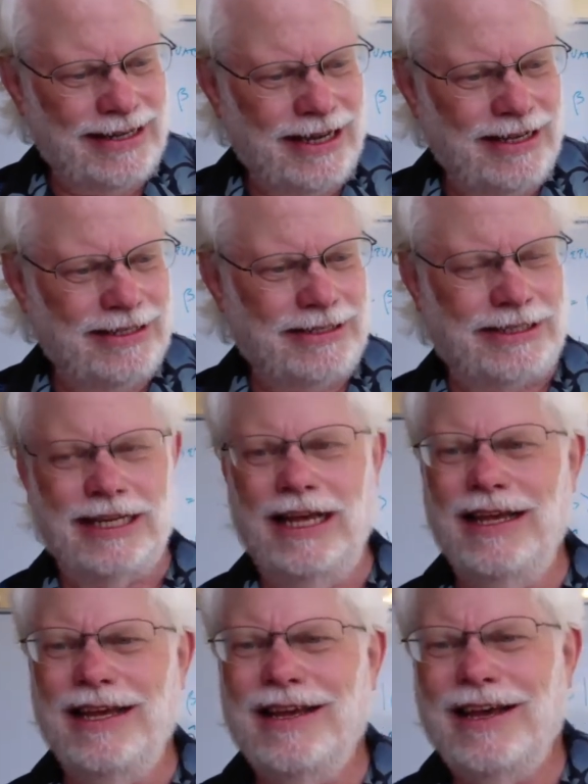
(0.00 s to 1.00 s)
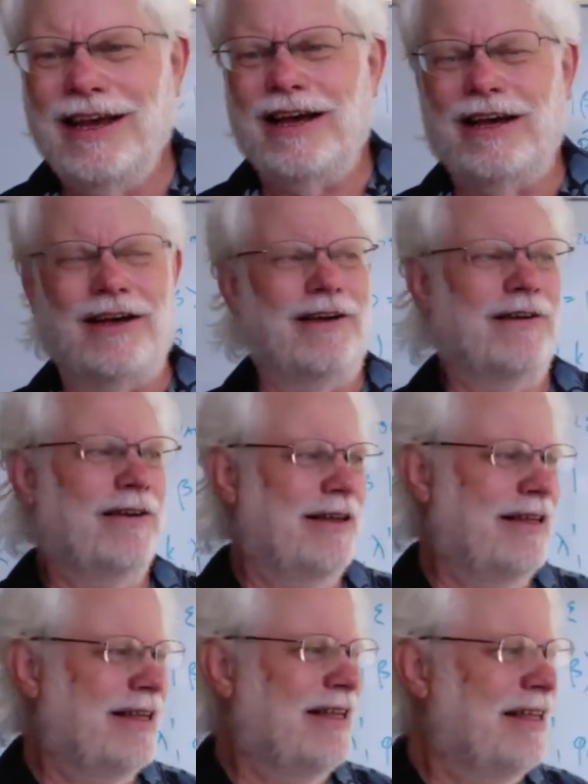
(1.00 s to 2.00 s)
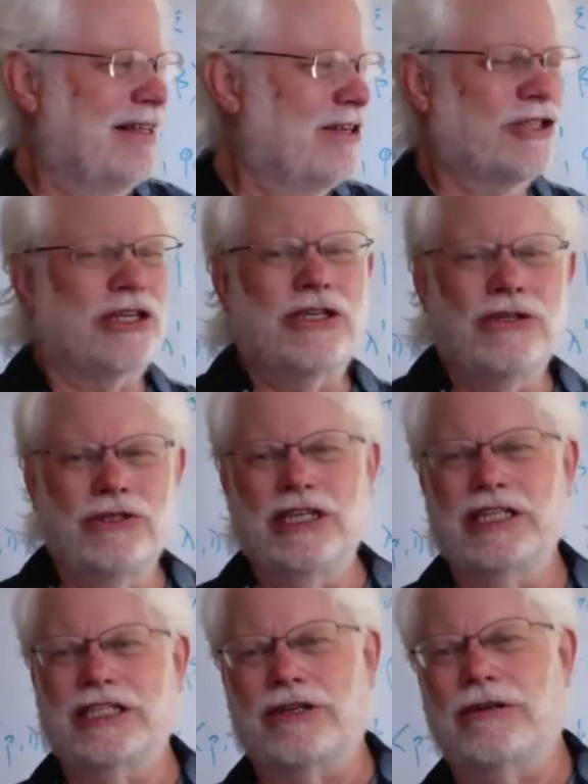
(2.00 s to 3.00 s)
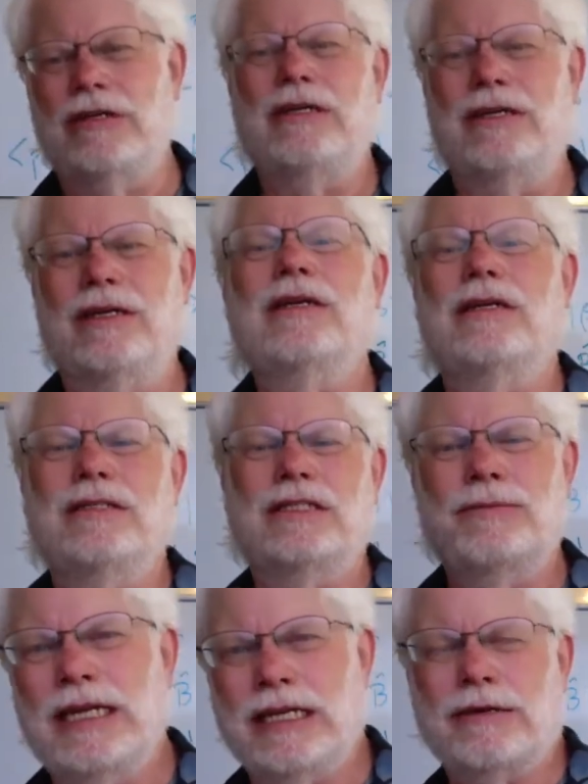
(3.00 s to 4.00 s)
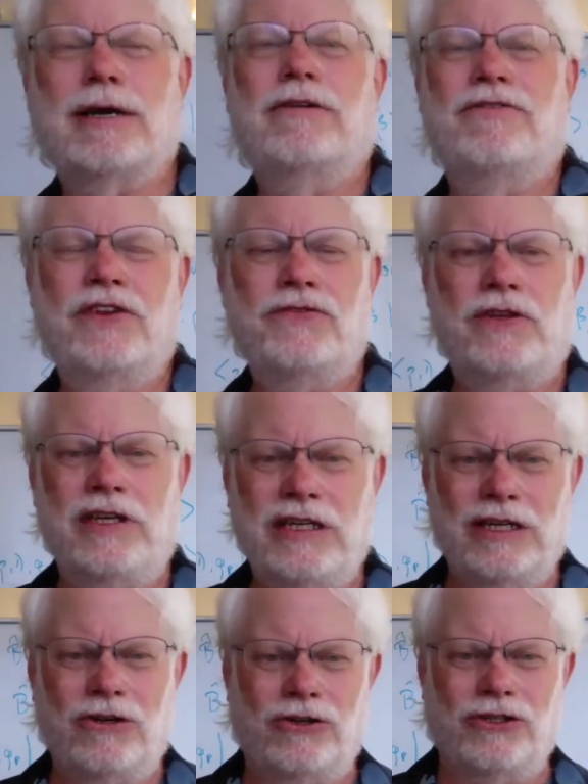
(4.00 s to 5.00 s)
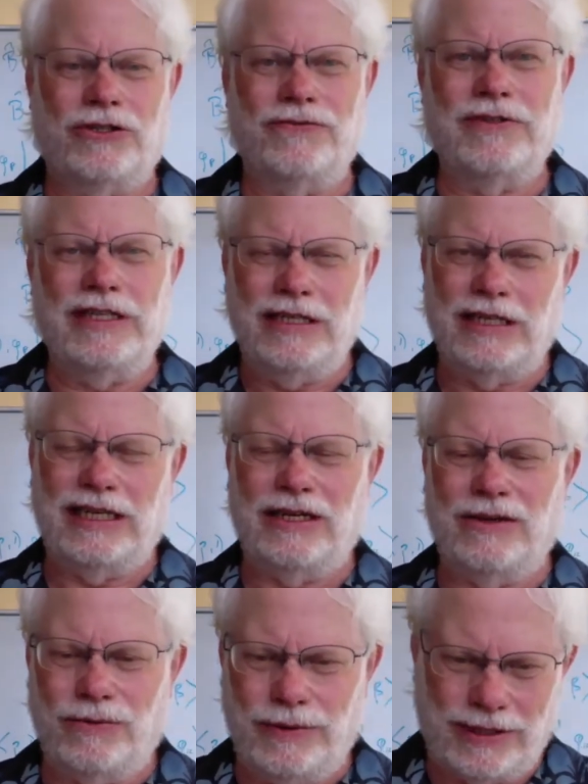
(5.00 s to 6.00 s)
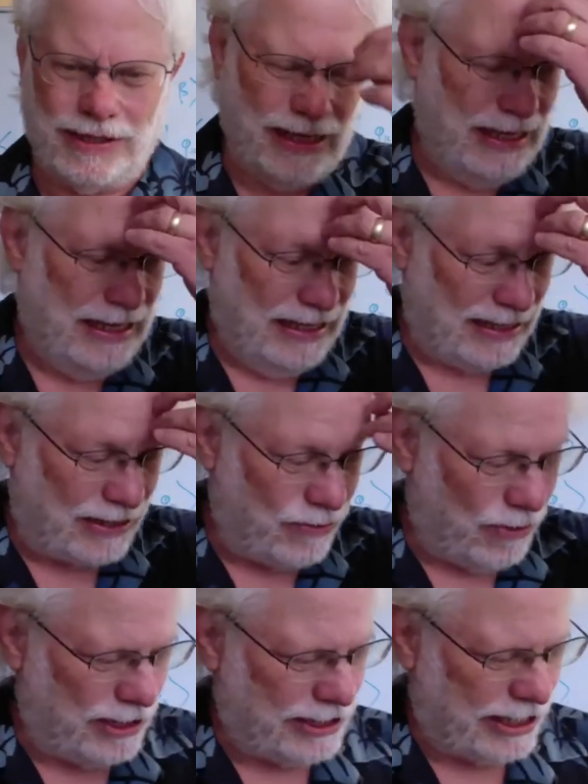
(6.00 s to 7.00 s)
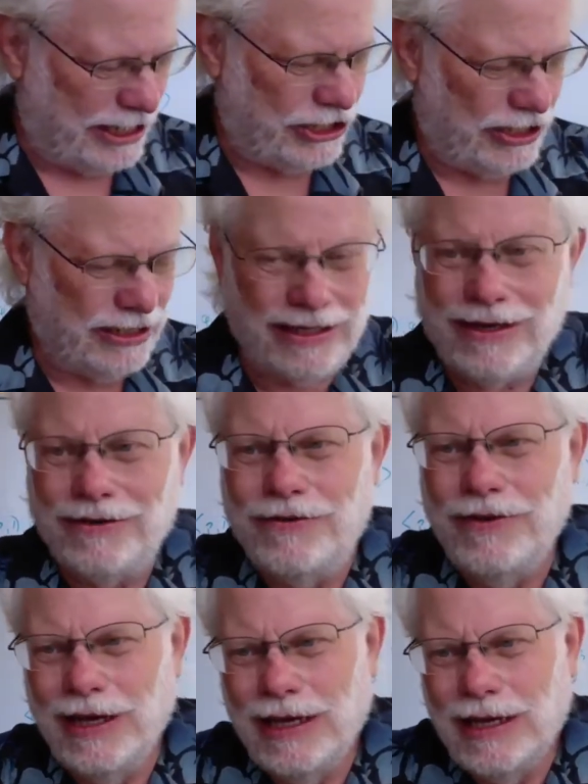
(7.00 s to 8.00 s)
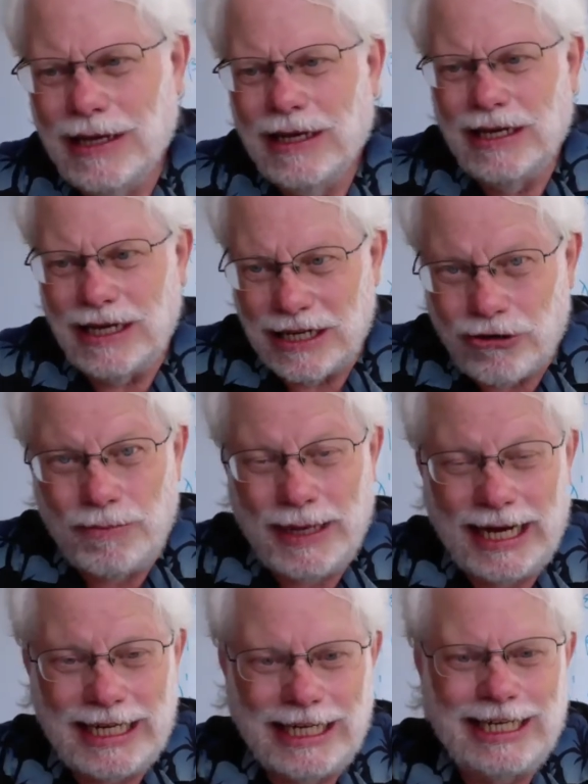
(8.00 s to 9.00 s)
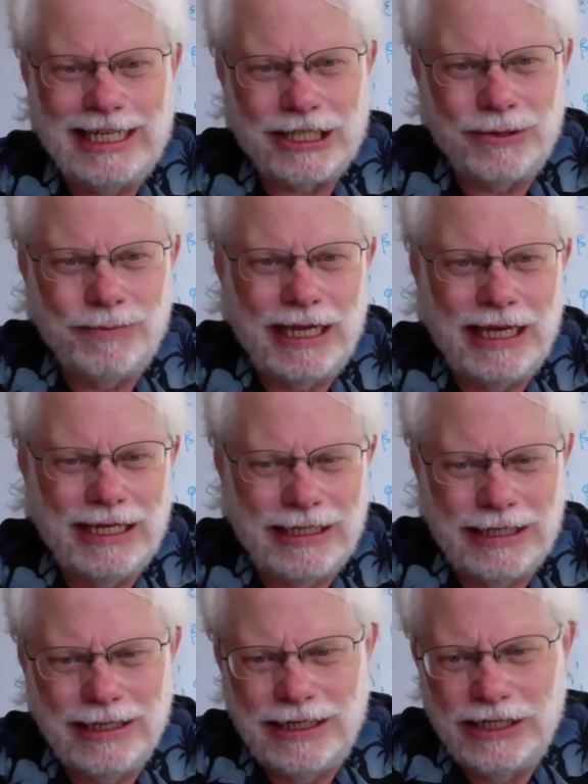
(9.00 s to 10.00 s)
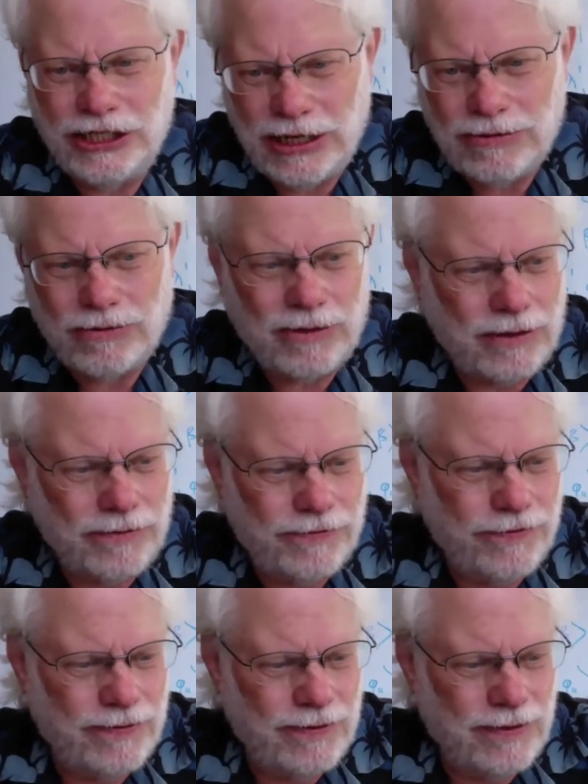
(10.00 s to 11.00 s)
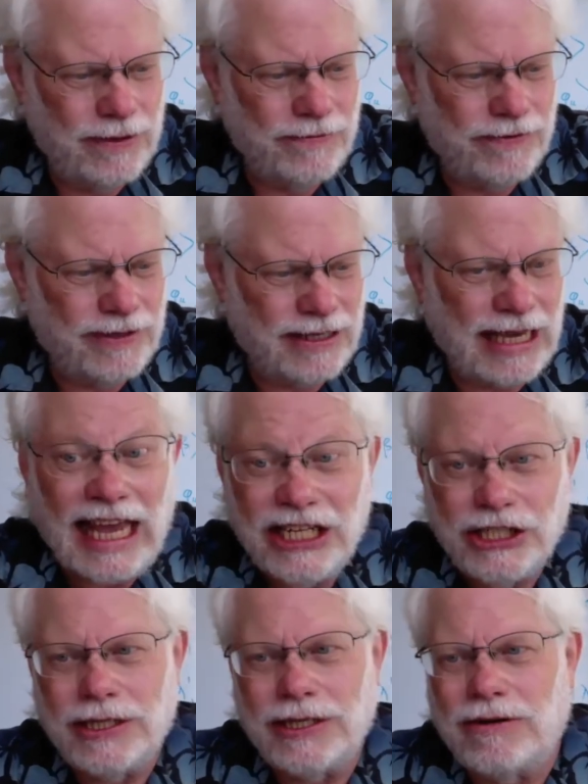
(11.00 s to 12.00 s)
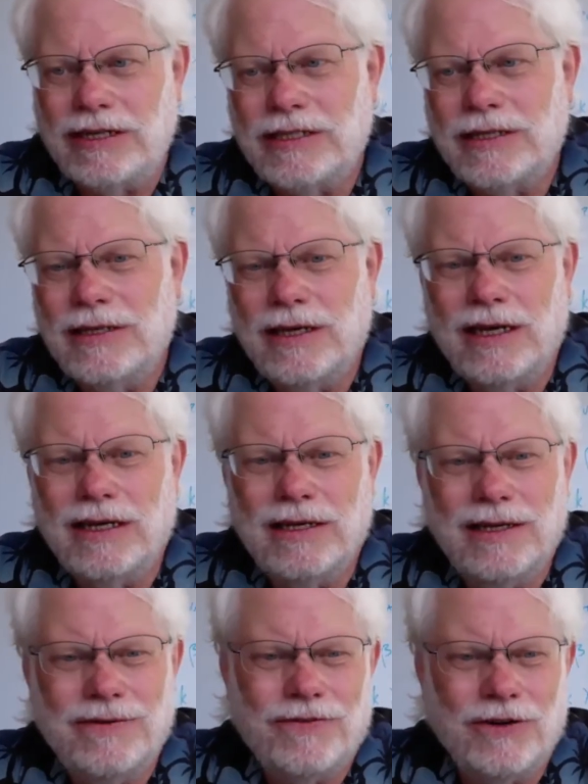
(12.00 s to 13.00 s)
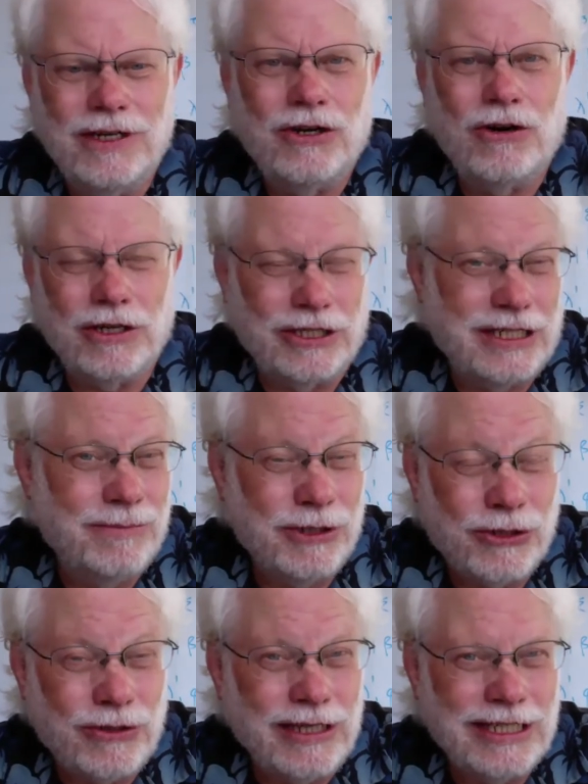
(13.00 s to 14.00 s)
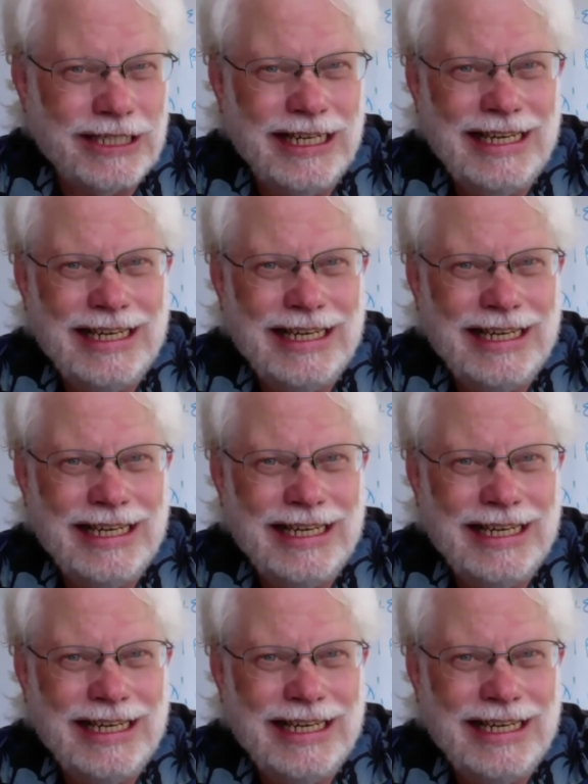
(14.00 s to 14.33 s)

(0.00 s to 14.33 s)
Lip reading: is, there's a huge history spanning about 50 years of dealing with the quantization of electromagnetism and in general of gauge theories for internal symmetries.